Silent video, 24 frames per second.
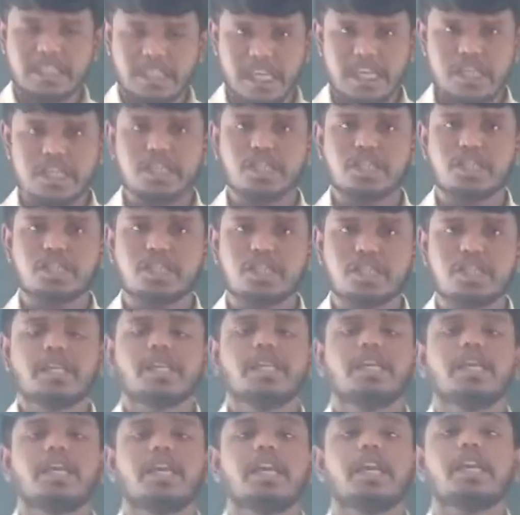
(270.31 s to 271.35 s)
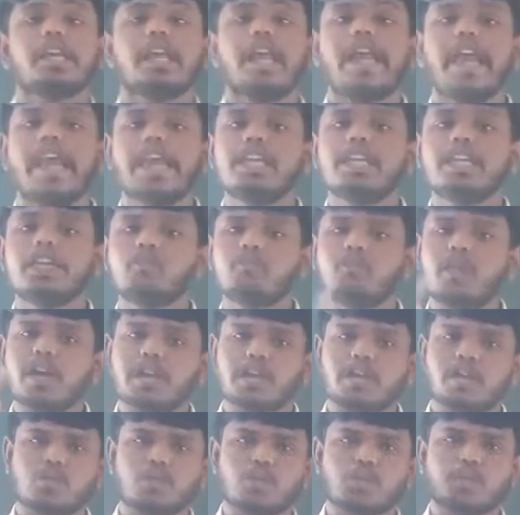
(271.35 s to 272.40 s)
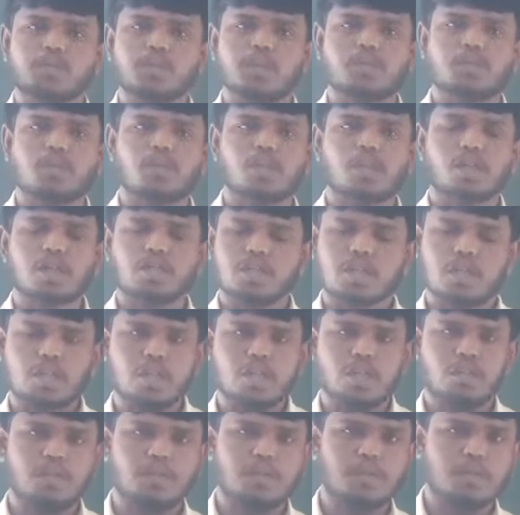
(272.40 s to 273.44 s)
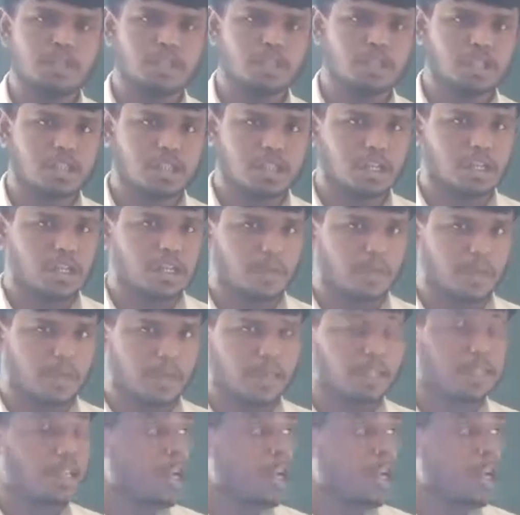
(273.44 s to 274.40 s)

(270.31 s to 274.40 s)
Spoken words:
changes in any factors of the production in a business enterprise